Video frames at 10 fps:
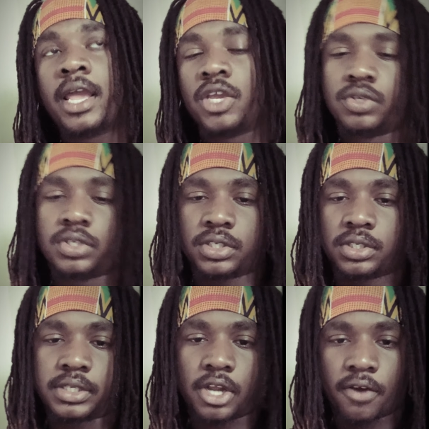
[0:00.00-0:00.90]
You
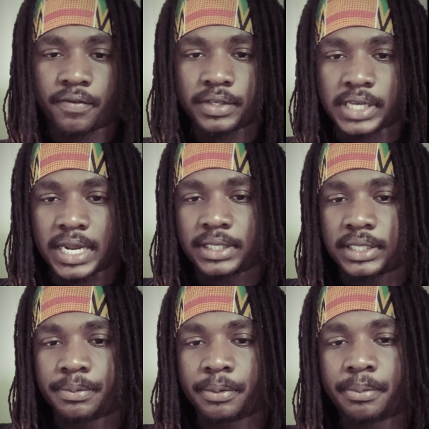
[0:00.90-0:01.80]
just stare off into that
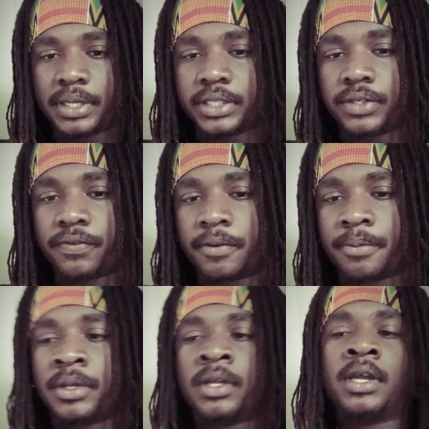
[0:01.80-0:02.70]
deep abyss, you feel me?